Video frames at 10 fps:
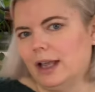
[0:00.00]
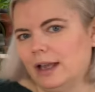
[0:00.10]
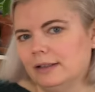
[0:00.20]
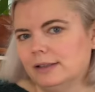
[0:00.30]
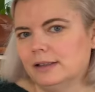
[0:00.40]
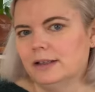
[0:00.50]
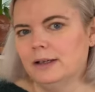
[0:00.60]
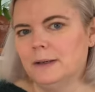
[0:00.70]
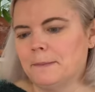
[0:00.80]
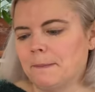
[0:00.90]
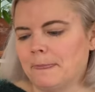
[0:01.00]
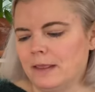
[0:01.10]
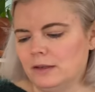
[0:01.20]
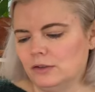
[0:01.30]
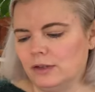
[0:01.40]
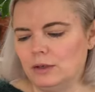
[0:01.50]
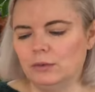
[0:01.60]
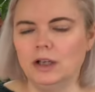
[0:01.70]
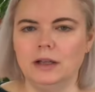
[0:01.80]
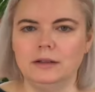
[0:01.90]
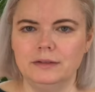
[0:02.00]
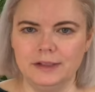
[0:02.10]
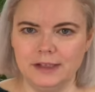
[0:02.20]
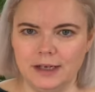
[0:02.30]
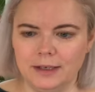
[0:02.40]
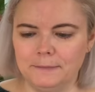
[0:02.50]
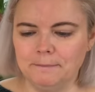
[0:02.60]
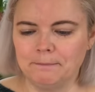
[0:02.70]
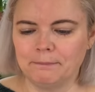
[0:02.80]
adds, so they don't cut the design.